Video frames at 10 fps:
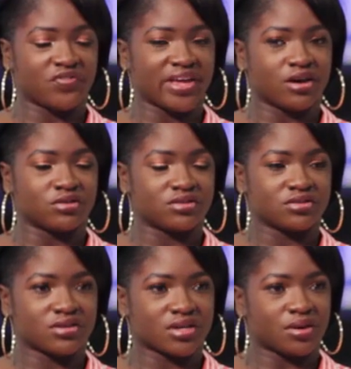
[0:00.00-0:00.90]
You've held
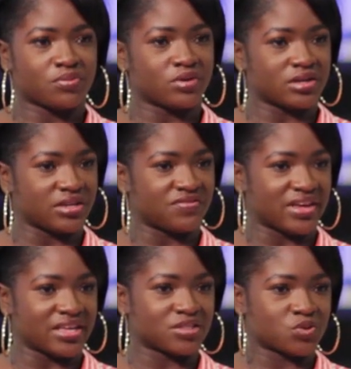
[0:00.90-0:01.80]
a couple
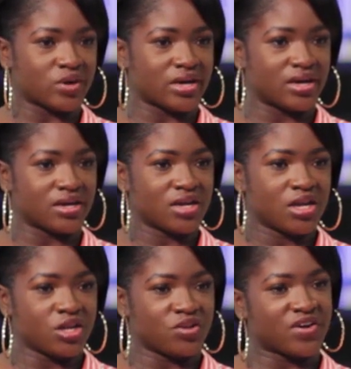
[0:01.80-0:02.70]
events where
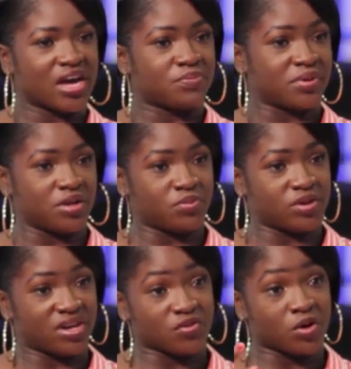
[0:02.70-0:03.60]
you've had people
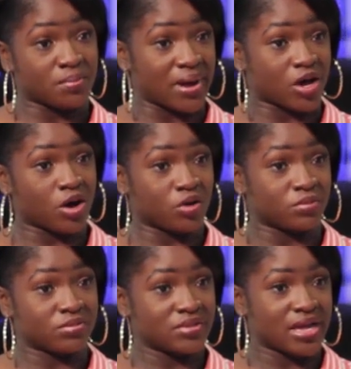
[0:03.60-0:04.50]
that have gone back
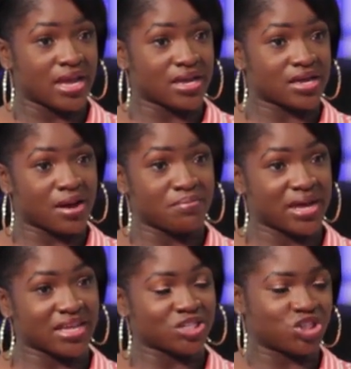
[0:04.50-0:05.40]
home and come
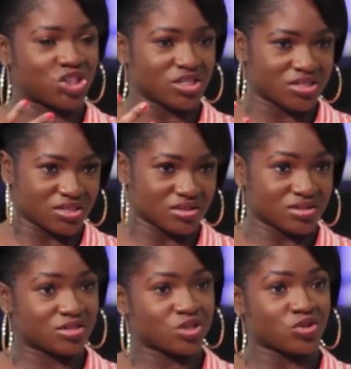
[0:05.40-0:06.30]
back and shared
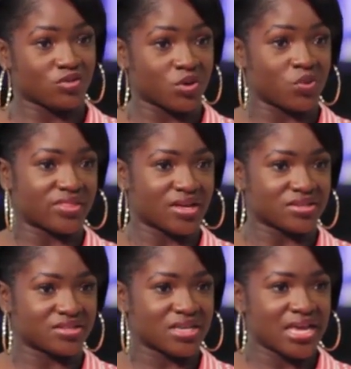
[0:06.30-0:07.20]
their story with
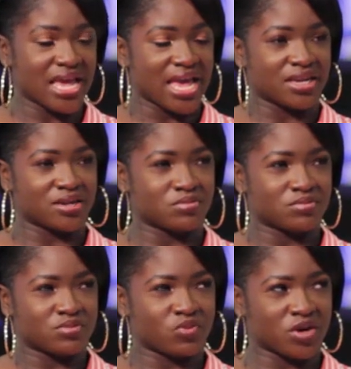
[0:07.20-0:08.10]
us. And
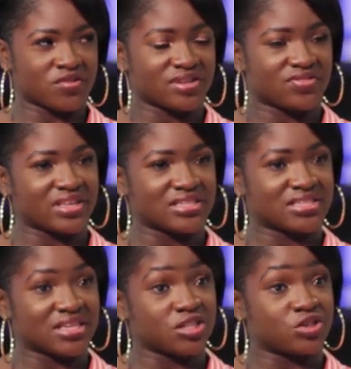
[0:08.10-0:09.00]
one of the things
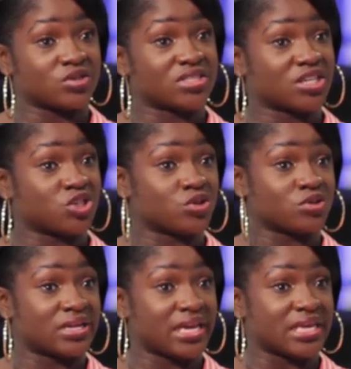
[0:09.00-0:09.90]
that they do touch
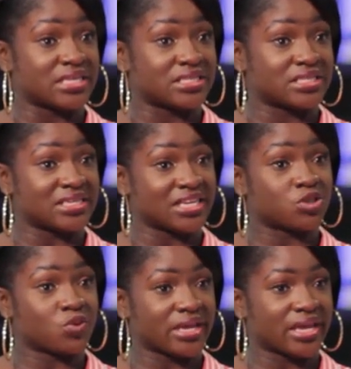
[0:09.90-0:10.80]
on is
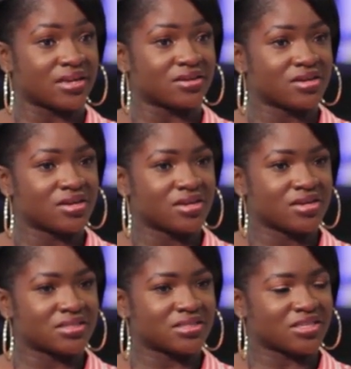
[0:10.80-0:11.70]
networking.
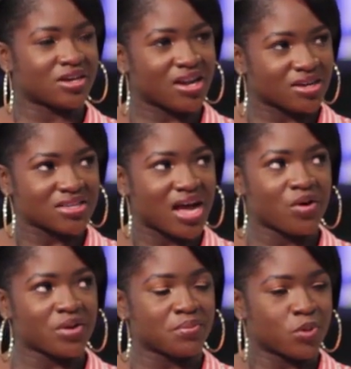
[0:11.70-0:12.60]
Tell us how
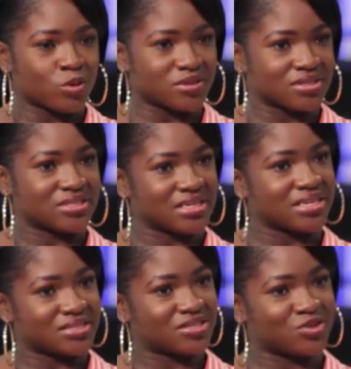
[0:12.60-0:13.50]
important it
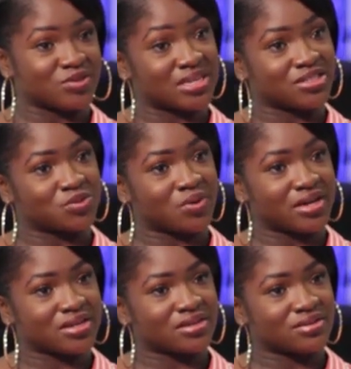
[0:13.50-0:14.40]
is to
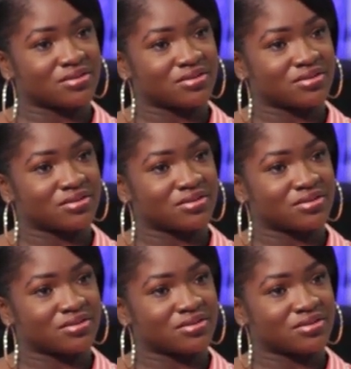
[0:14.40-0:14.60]
network.